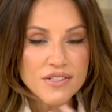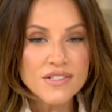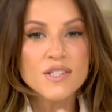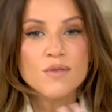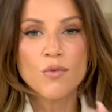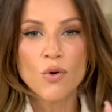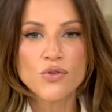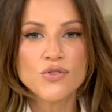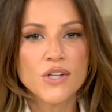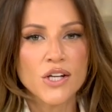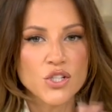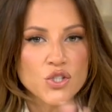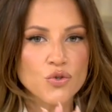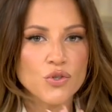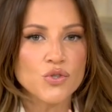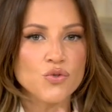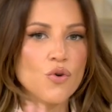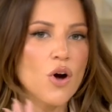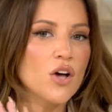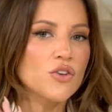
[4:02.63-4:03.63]
is the most
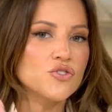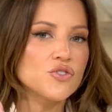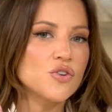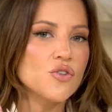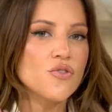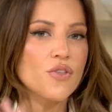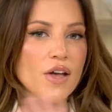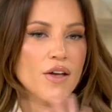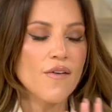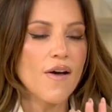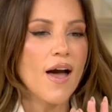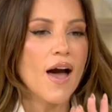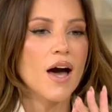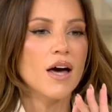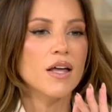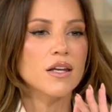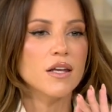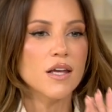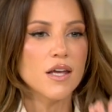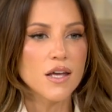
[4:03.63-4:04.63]
dangerous roster they've
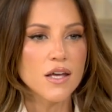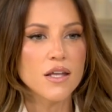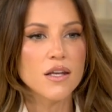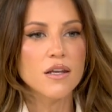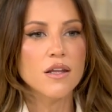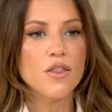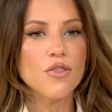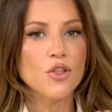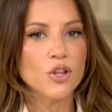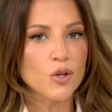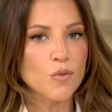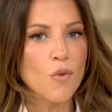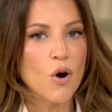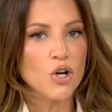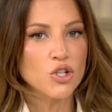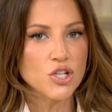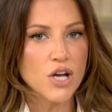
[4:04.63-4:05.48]
had in the Lamar